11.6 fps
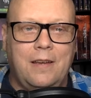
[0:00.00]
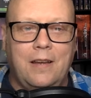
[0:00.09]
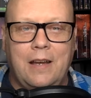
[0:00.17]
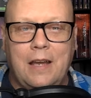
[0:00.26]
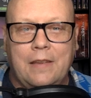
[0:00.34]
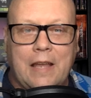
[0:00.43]

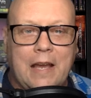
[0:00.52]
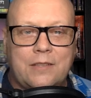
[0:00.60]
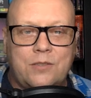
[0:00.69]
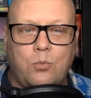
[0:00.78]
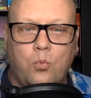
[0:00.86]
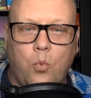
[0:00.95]
And
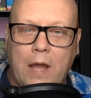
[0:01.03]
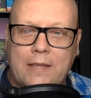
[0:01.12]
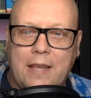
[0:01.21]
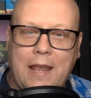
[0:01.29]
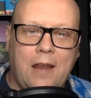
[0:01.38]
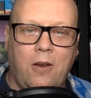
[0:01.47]
last, Wet
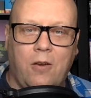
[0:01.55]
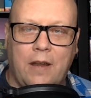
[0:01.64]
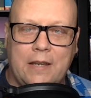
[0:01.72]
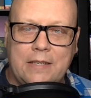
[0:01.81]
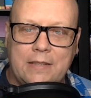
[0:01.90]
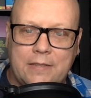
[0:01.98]
Hair,
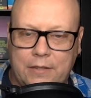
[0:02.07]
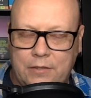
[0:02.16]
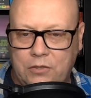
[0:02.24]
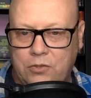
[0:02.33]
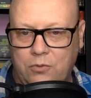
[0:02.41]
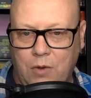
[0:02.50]

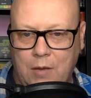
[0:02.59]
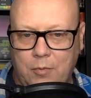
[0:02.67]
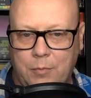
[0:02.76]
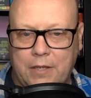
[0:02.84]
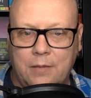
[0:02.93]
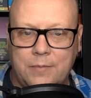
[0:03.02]
1962,
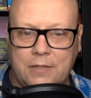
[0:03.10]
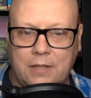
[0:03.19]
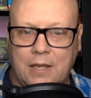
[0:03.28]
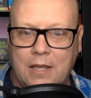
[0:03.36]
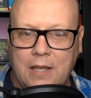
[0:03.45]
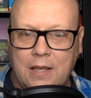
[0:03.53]
Robert McKimson,